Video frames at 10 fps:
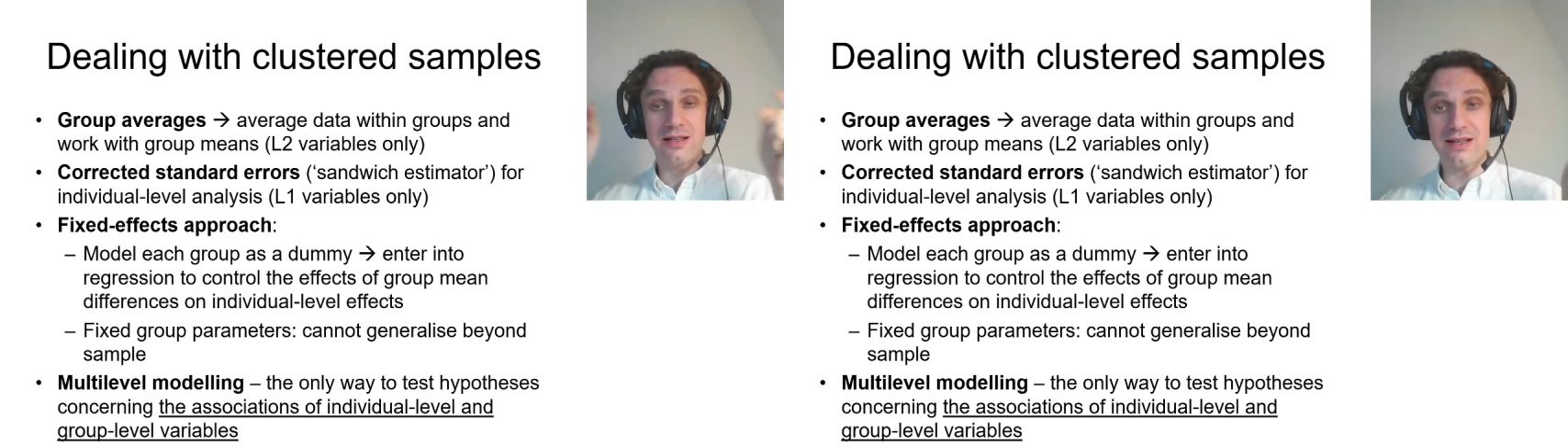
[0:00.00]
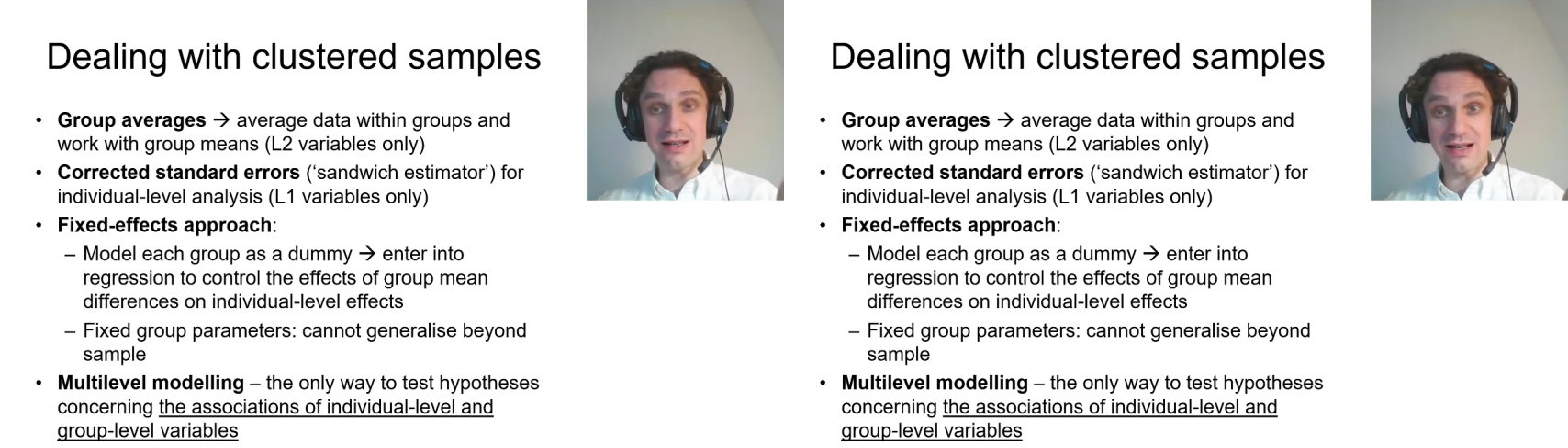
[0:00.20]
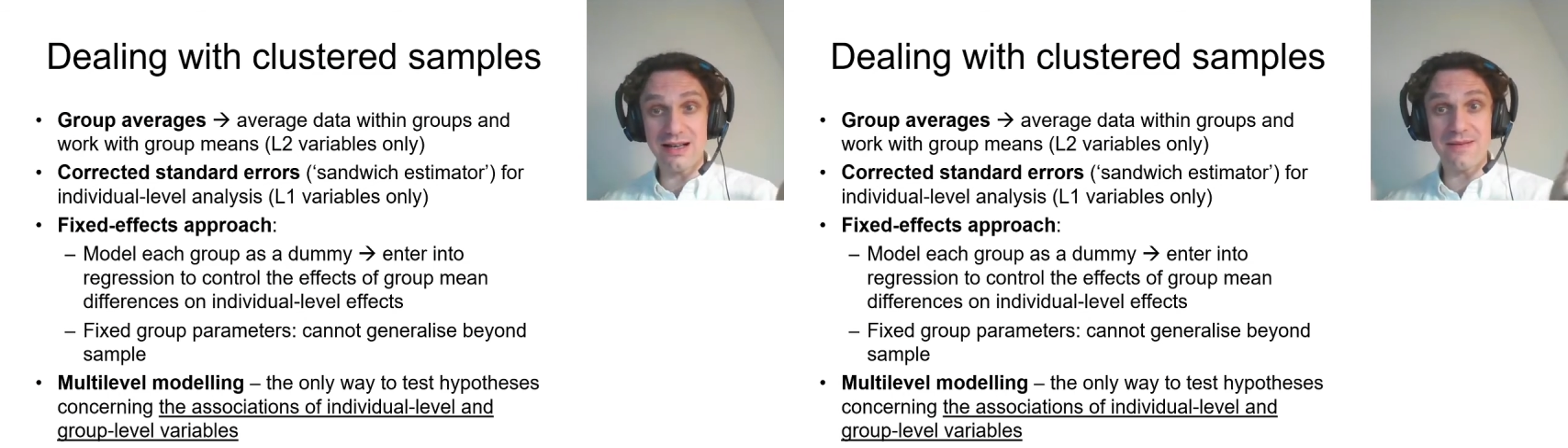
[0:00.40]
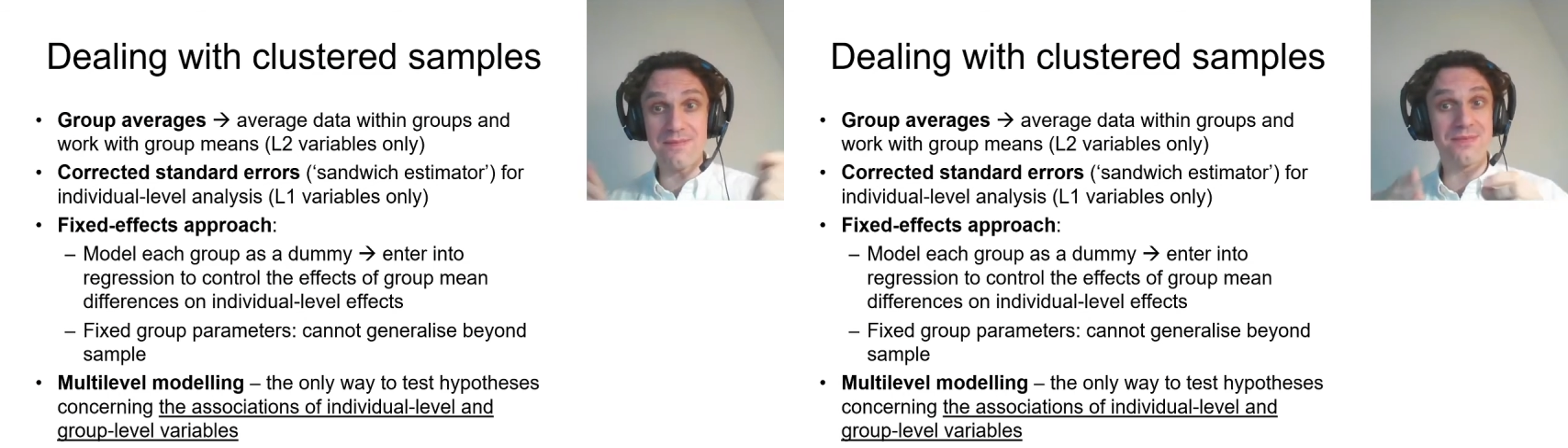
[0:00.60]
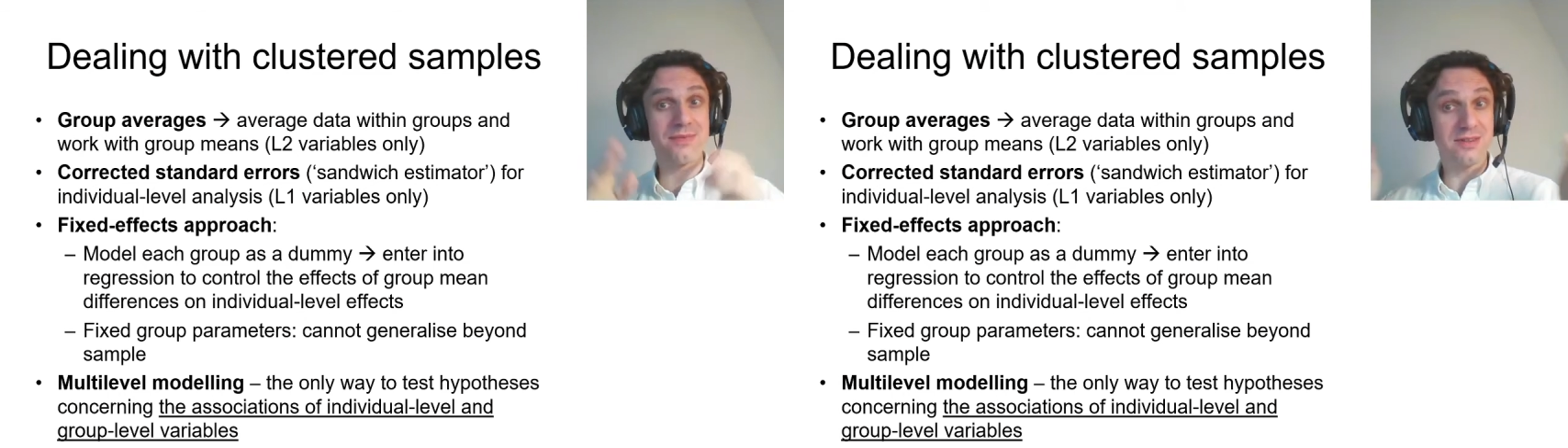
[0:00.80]

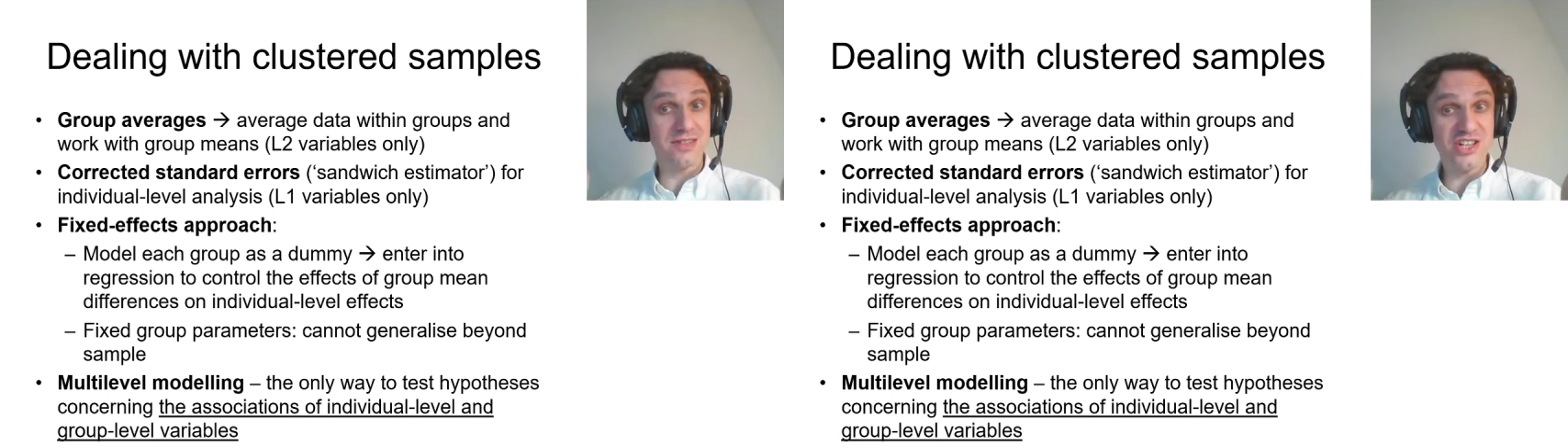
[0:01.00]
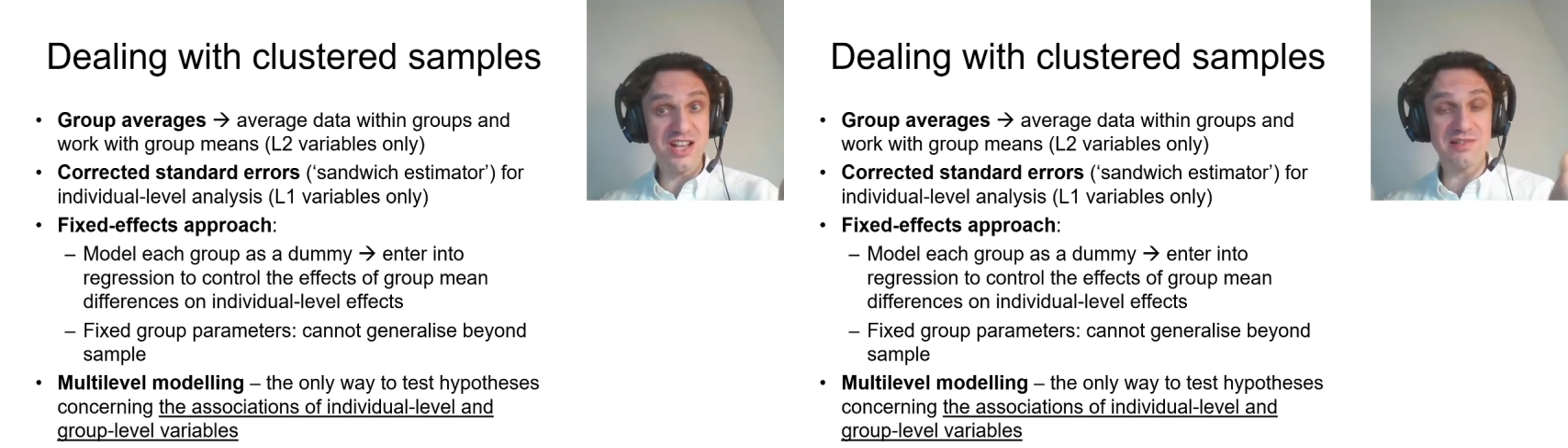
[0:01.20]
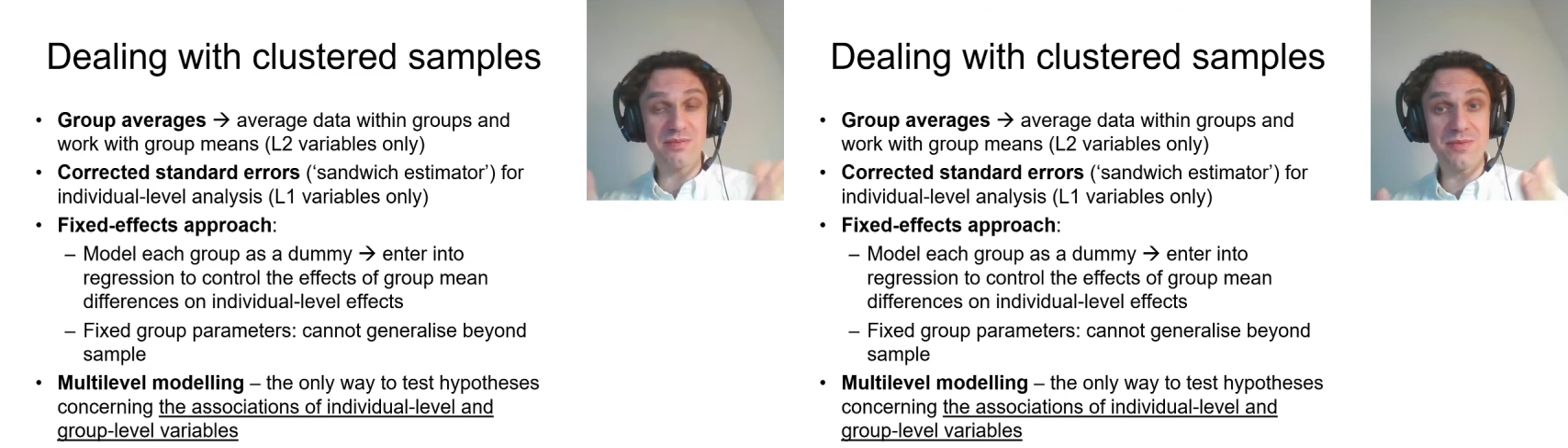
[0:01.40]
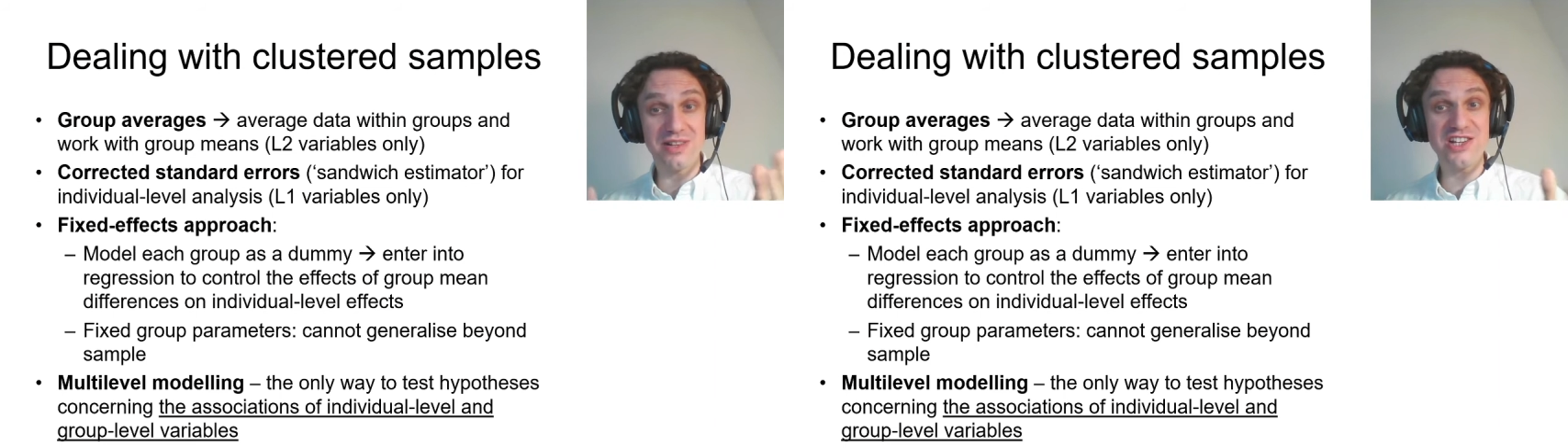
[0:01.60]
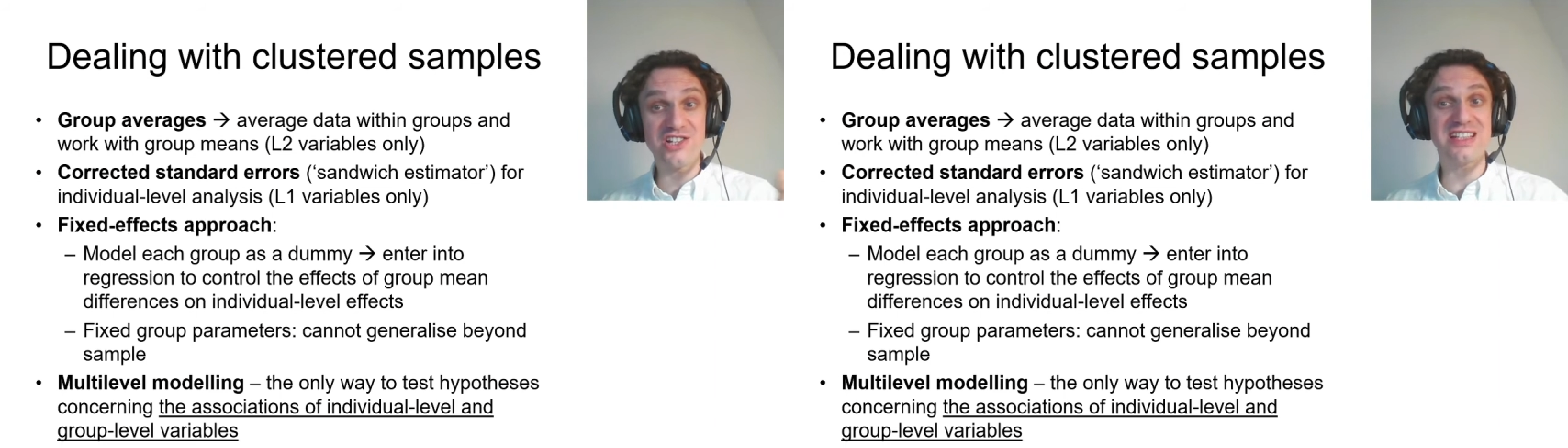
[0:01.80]
the general population